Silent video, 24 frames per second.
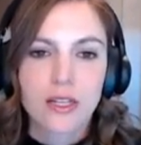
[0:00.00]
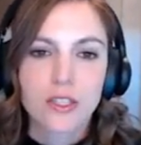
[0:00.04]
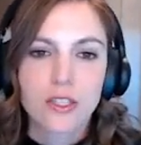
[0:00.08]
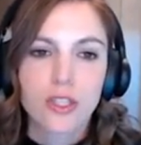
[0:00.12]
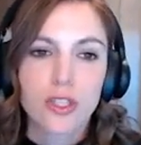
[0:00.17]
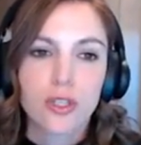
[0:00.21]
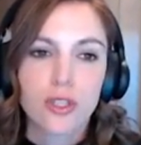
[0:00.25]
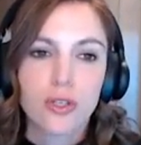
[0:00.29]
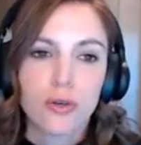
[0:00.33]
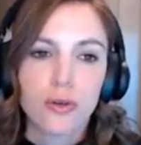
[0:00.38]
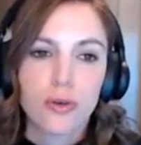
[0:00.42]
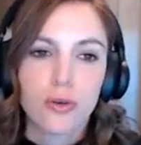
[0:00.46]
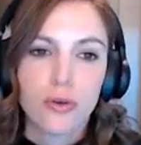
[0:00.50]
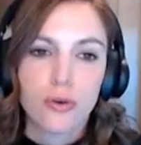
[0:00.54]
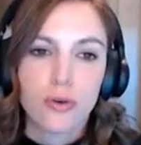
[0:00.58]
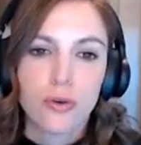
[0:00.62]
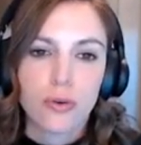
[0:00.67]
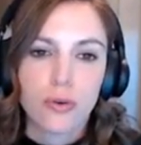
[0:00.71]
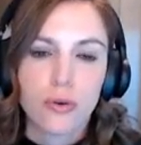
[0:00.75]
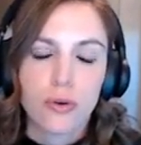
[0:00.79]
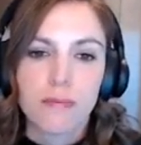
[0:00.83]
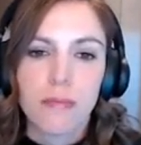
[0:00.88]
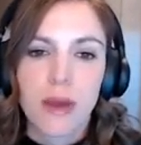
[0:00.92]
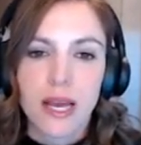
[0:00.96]

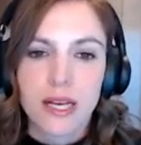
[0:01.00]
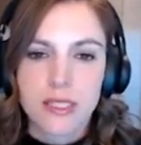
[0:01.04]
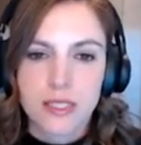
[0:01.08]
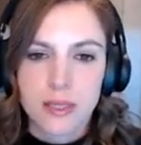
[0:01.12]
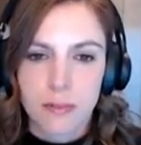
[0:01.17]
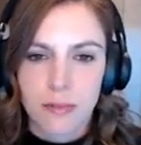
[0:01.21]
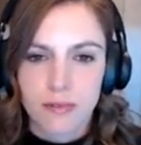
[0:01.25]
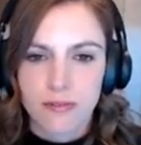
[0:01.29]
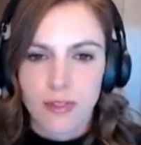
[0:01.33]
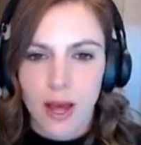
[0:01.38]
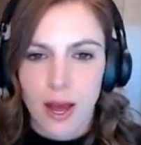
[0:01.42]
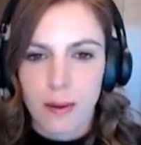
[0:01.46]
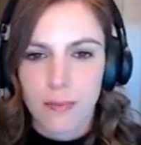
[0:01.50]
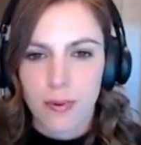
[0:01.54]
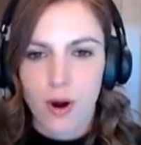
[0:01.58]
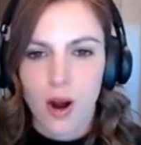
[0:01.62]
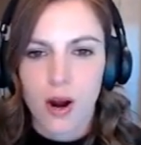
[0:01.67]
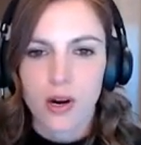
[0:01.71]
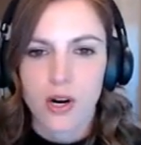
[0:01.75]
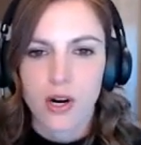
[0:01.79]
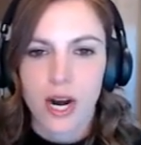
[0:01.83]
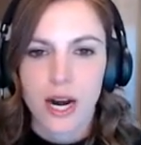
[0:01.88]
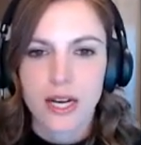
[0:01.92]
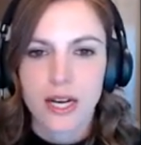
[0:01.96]
to make some of that
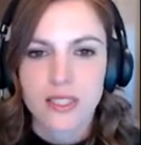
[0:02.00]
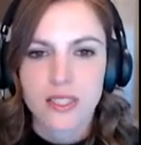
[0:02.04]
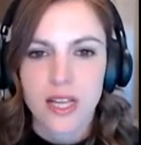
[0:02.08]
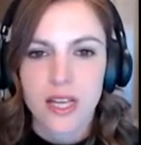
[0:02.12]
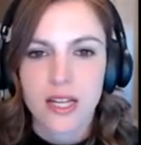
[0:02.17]
progress?